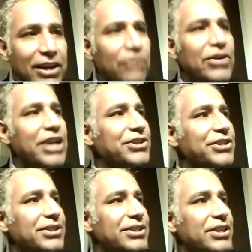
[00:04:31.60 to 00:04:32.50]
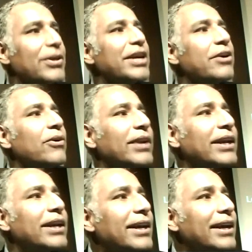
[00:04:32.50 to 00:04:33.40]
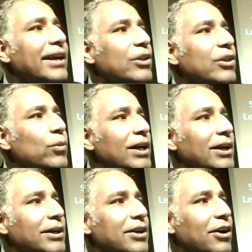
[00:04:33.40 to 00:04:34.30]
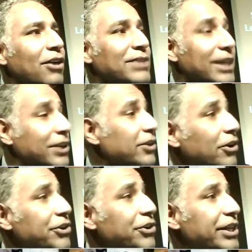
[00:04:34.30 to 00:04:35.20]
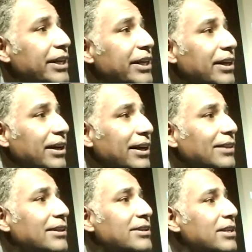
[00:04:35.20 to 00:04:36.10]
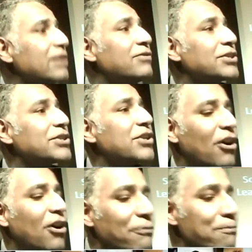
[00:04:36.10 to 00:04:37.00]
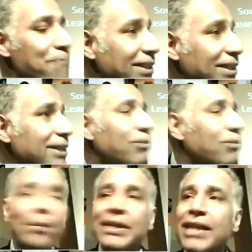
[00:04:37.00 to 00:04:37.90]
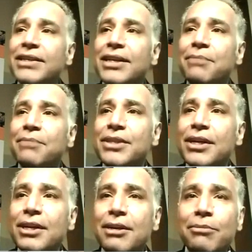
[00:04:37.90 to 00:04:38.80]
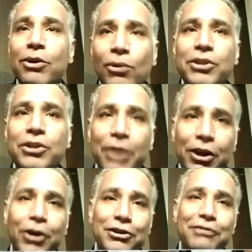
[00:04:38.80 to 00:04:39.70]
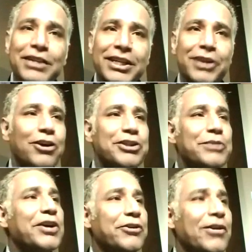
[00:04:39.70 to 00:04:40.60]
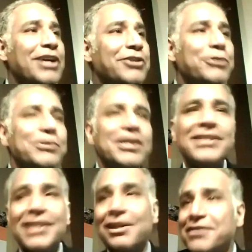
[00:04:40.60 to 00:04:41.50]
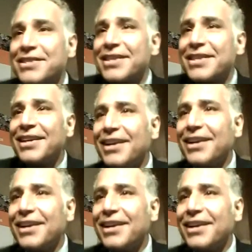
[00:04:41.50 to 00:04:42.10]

innovations going on in the world of technology in the service of better employment outcomes, but also because of the technology we are trying to use ourselves.